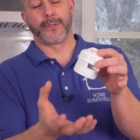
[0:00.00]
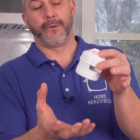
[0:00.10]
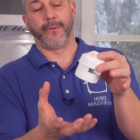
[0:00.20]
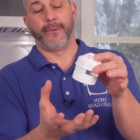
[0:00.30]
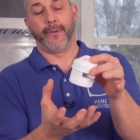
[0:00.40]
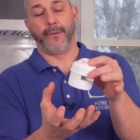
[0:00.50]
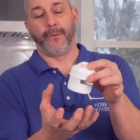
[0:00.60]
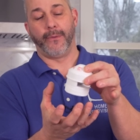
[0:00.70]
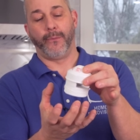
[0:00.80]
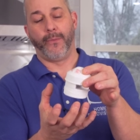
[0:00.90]
So
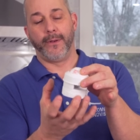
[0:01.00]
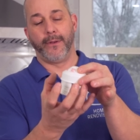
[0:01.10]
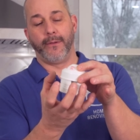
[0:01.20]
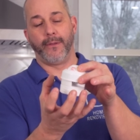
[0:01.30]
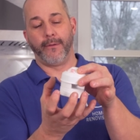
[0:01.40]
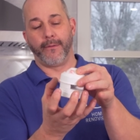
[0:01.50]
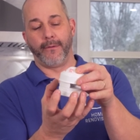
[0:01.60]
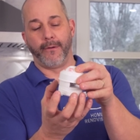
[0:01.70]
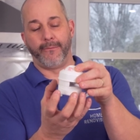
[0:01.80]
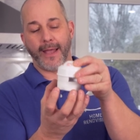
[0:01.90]
when
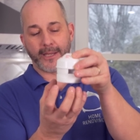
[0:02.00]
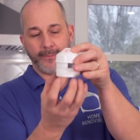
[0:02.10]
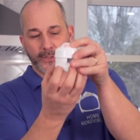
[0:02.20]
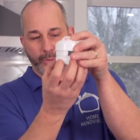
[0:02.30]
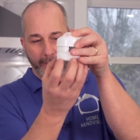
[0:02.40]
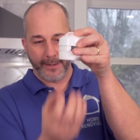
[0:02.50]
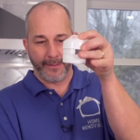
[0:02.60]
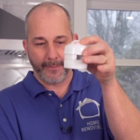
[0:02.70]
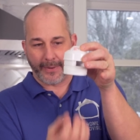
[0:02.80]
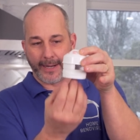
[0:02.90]
a vacuum is created
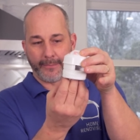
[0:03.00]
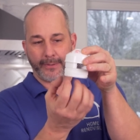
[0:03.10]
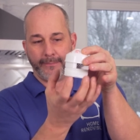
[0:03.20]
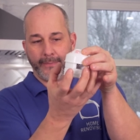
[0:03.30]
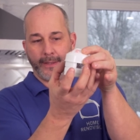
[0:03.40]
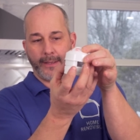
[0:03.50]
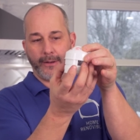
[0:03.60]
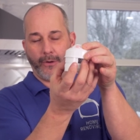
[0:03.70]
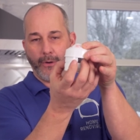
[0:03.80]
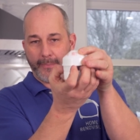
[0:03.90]
in the pipe,
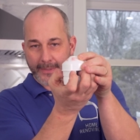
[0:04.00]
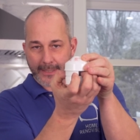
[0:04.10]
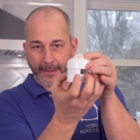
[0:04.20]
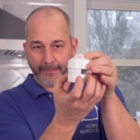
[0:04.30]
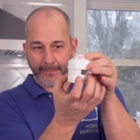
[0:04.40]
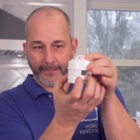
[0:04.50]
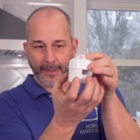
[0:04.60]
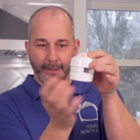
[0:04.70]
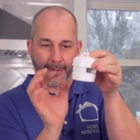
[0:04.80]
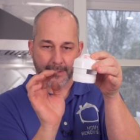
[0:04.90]
it opens up
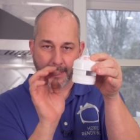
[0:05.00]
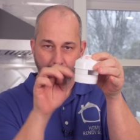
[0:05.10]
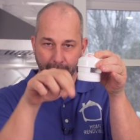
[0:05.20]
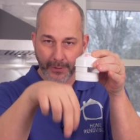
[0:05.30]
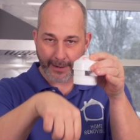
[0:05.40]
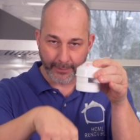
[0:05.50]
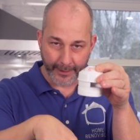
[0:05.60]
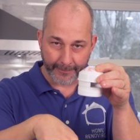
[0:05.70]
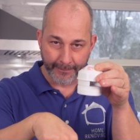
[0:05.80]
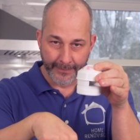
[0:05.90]
and lets air travel
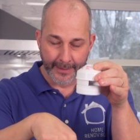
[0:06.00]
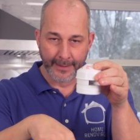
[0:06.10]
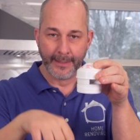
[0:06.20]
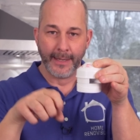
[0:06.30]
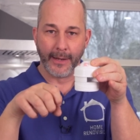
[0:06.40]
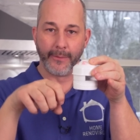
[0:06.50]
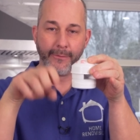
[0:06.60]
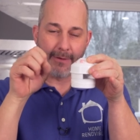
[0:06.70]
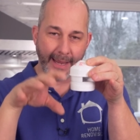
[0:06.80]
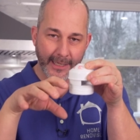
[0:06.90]
in. And when
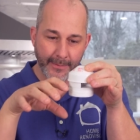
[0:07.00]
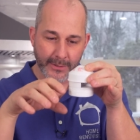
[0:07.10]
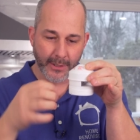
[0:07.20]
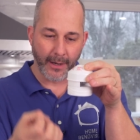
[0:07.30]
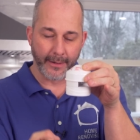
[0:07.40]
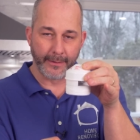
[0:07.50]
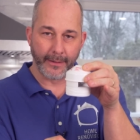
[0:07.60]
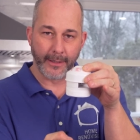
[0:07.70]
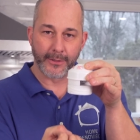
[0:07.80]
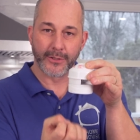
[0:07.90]
the vacuum is gone,
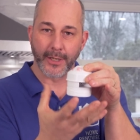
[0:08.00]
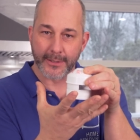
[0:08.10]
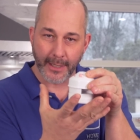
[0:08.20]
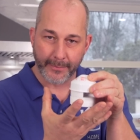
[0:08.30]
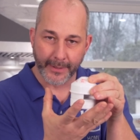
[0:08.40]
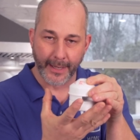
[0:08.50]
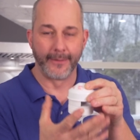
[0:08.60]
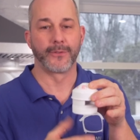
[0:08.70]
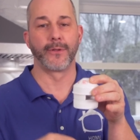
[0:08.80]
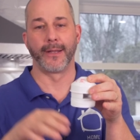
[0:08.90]
it shuts up
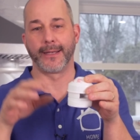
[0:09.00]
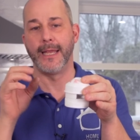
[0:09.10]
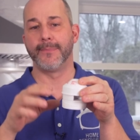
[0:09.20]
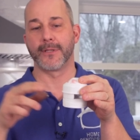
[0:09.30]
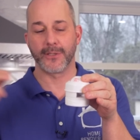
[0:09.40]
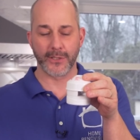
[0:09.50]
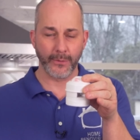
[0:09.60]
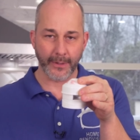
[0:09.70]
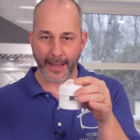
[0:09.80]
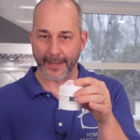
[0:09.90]
again so that it keeps the
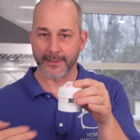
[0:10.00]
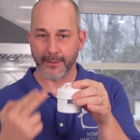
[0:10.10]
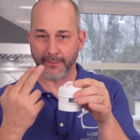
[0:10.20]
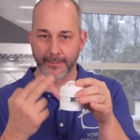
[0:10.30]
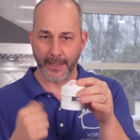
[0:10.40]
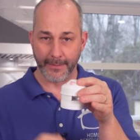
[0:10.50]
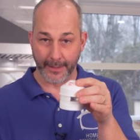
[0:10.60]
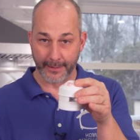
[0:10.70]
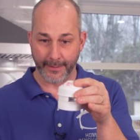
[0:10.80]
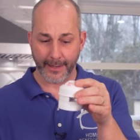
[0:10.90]
sewer gases from
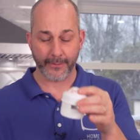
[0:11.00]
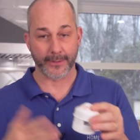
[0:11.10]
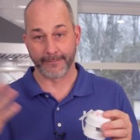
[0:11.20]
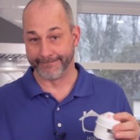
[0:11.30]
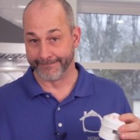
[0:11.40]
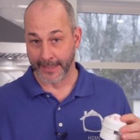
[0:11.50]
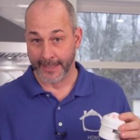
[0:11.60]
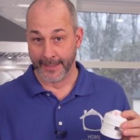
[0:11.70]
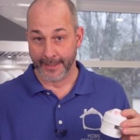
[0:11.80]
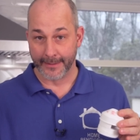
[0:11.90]
coming into the house.
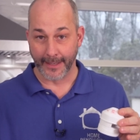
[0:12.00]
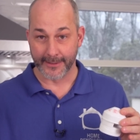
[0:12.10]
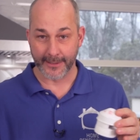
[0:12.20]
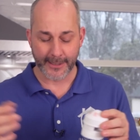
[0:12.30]
Nice and